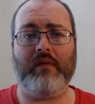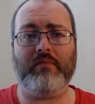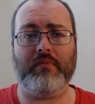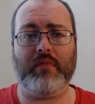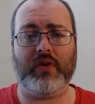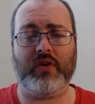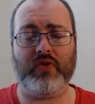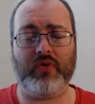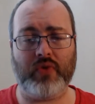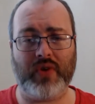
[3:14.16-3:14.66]

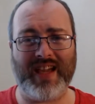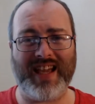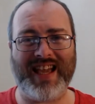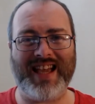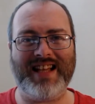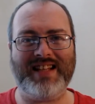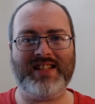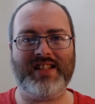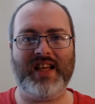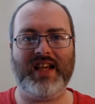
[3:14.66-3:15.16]

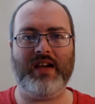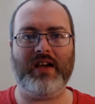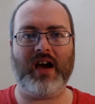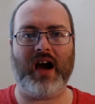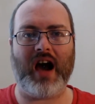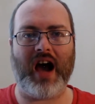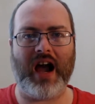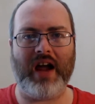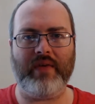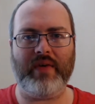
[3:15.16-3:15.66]
creating,
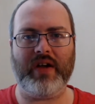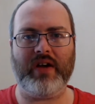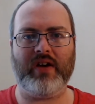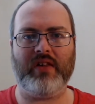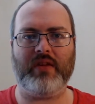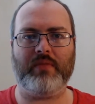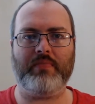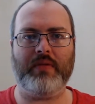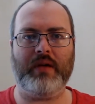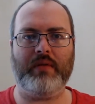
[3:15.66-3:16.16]
hiring
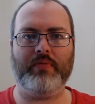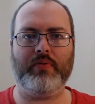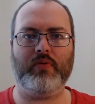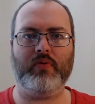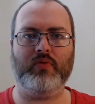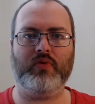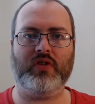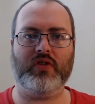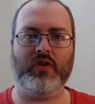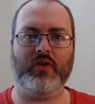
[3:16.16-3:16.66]
other
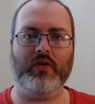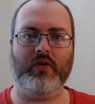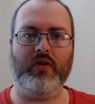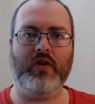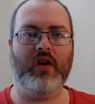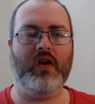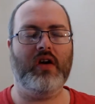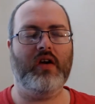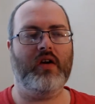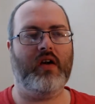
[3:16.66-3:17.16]
people to
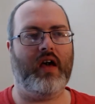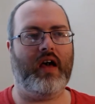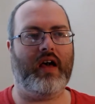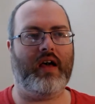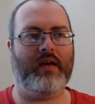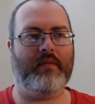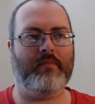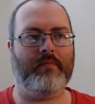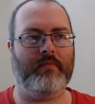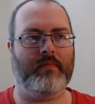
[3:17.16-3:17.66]

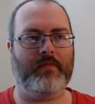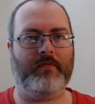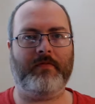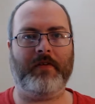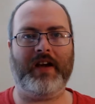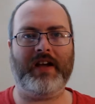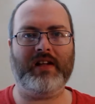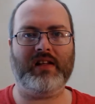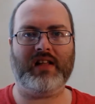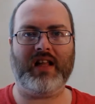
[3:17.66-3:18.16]

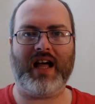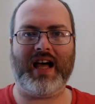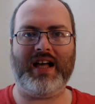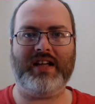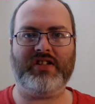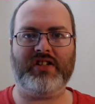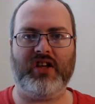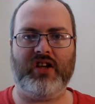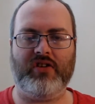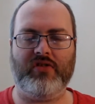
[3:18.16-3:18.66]

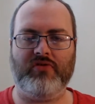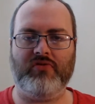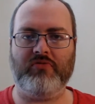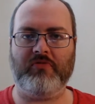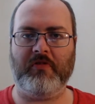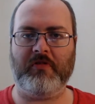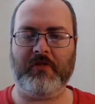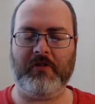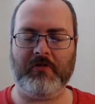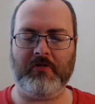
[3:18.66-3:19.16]
finalize and,
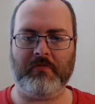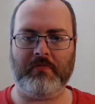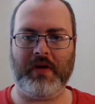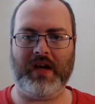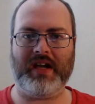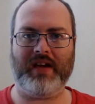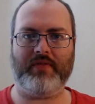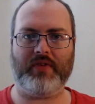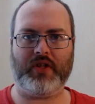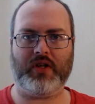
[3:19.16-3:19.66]
you know,
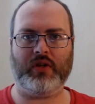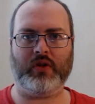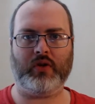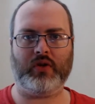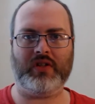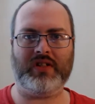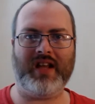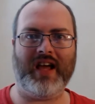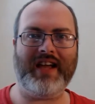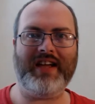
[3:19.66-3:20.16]
make everything
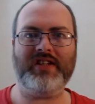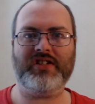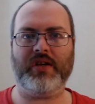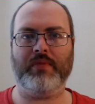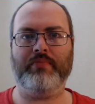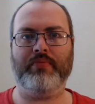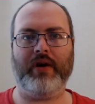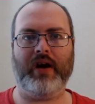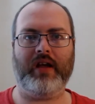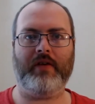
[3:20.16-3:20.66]
look nice
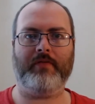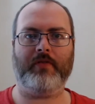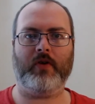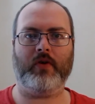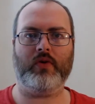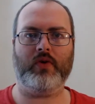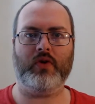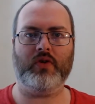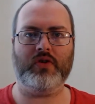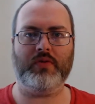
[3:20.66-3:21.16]
and pretty for
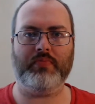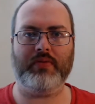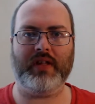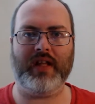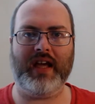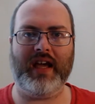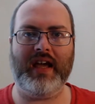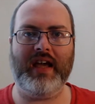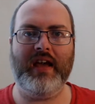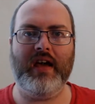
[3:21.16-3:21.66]
all you to
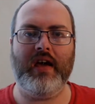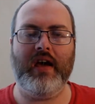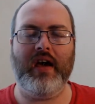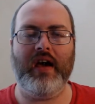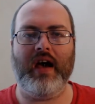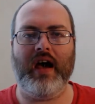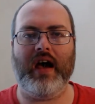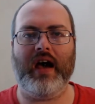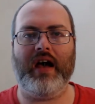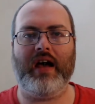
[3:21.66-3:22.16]
play,
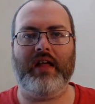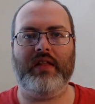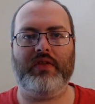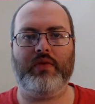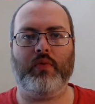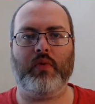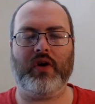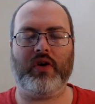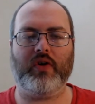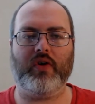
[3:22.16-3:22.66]
to
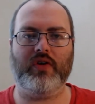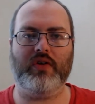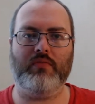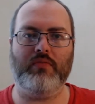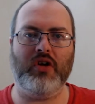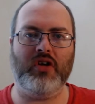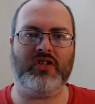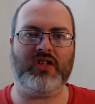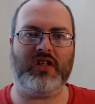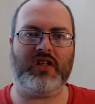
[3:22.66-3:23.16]
work on the
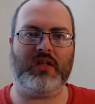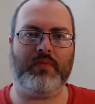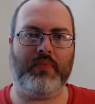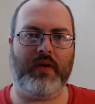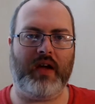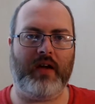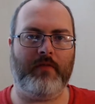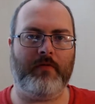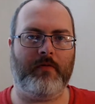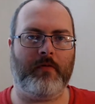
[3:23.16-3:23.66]
music, to
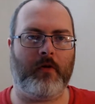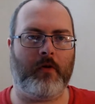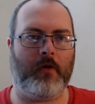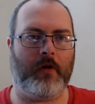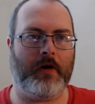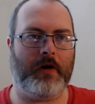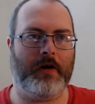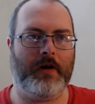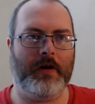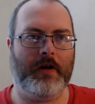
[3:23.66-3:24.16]
pay
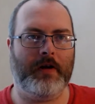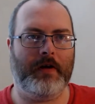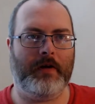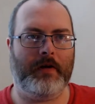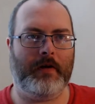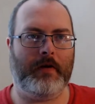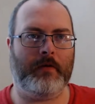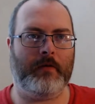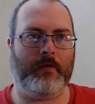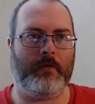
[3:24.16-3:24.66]
for,
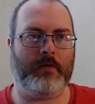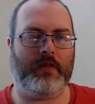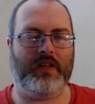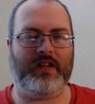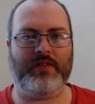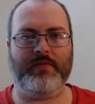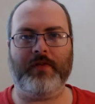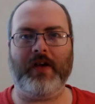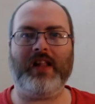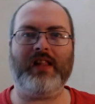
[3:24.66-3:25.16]
you know, the
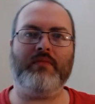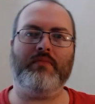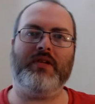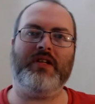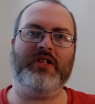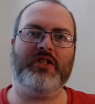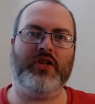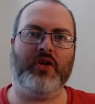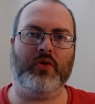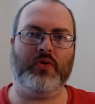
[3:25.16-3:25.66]

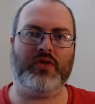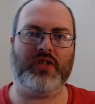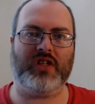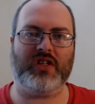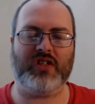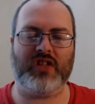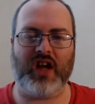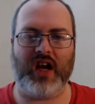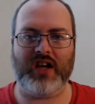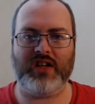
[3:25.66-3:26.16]
development tools,
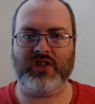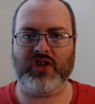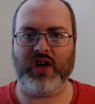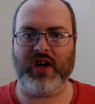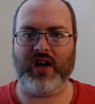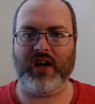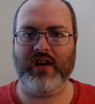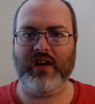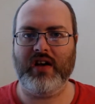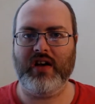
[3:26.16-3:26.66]

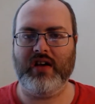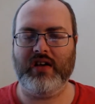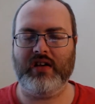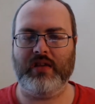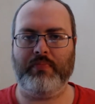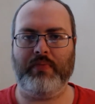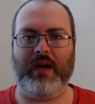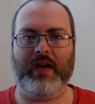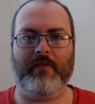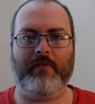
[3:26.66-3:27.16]
etc., to
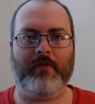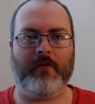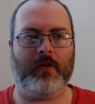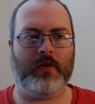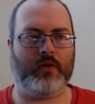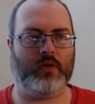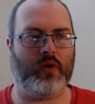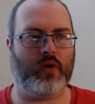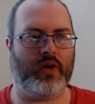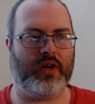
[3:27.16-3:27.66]
pay for
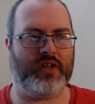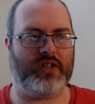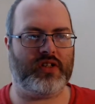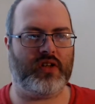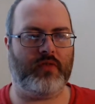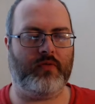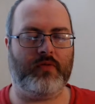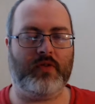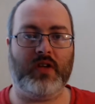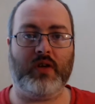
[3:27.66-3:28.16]
lawyers
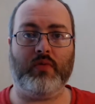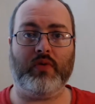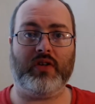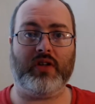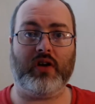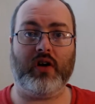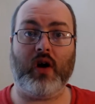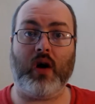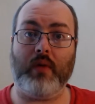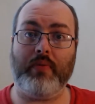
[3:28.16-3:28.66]
to deal with the
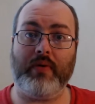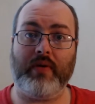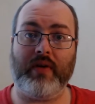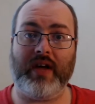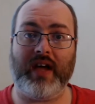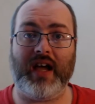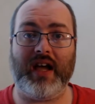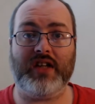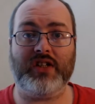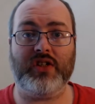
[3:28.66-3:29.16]

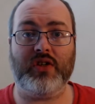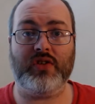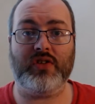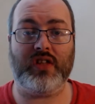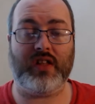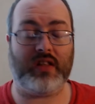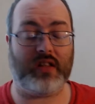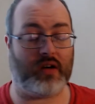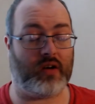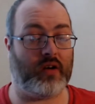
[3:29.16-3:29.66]
copyright issues
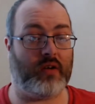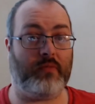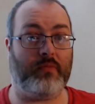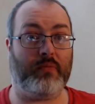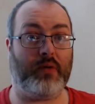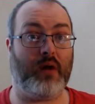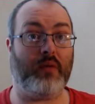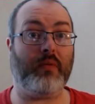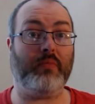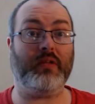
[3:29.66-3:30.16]
that they're going to
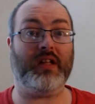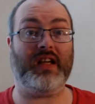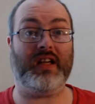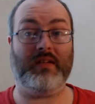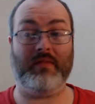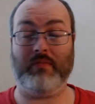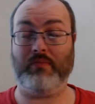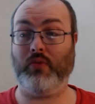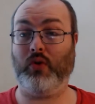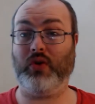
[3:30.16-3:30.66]

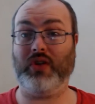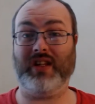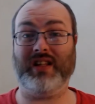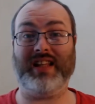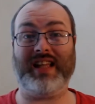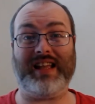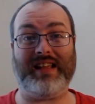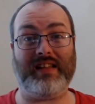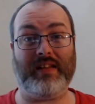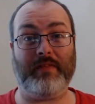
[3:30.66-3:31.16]
probably more than
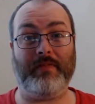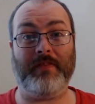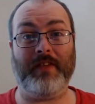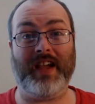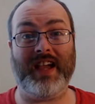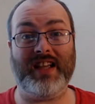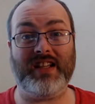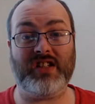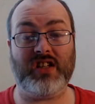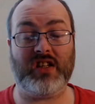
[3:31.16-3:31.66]
likely
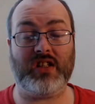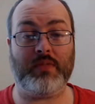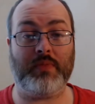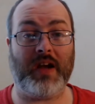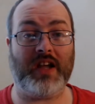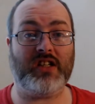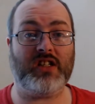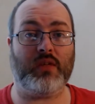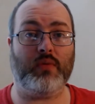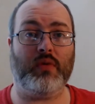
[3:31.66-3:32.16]
face,
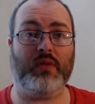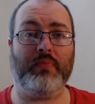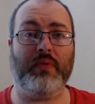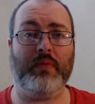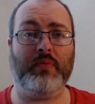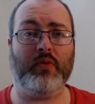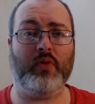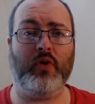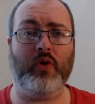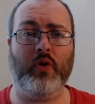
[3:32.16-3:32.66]
especially with
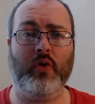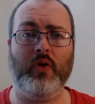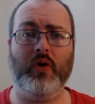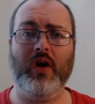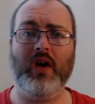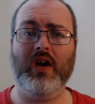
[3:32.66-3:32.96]
people who